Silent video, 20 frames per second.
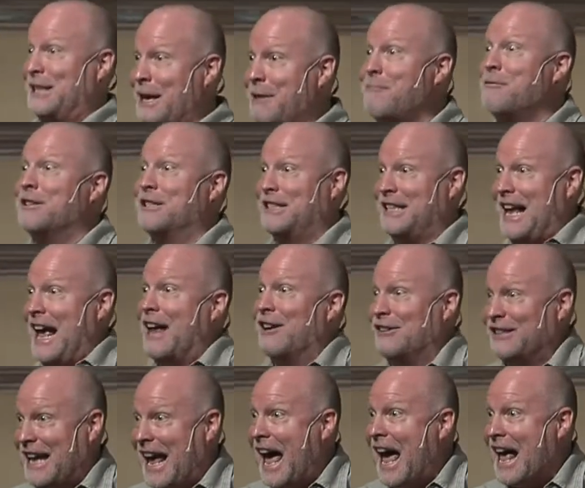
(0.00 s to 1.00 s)
they want to see how
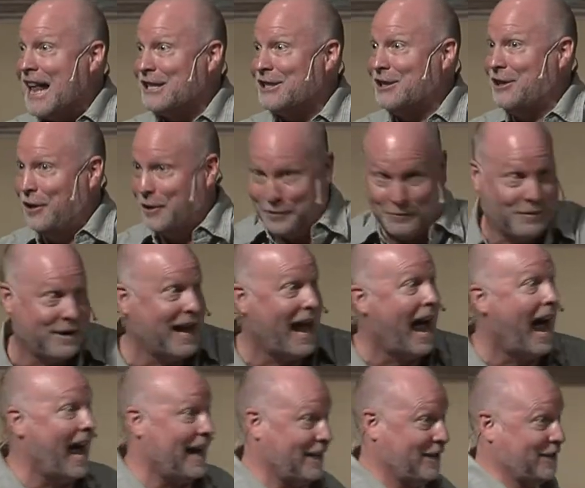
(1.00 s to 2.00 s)
Dad's going to
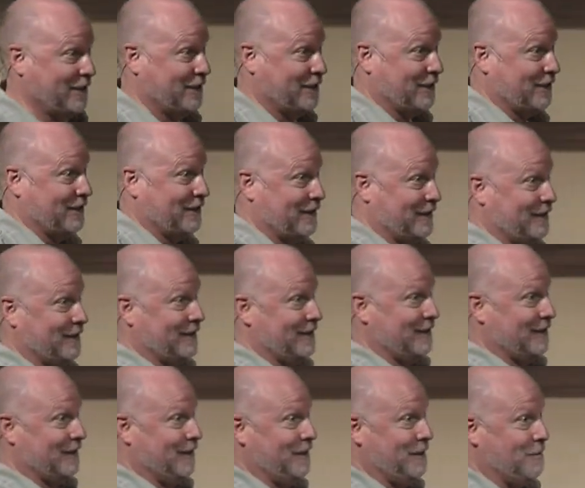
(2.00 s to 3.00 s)
react
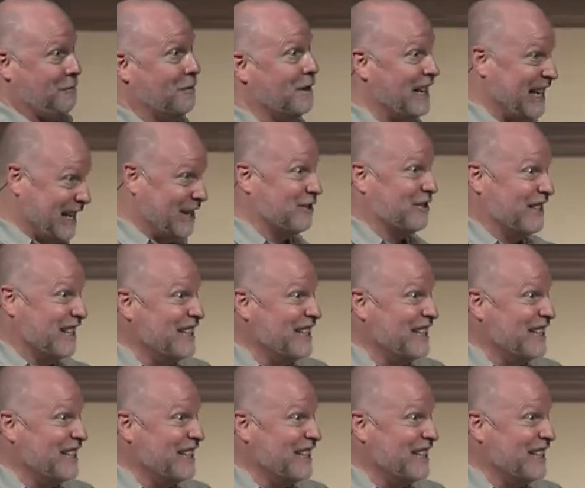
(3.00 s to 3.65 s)
when he hears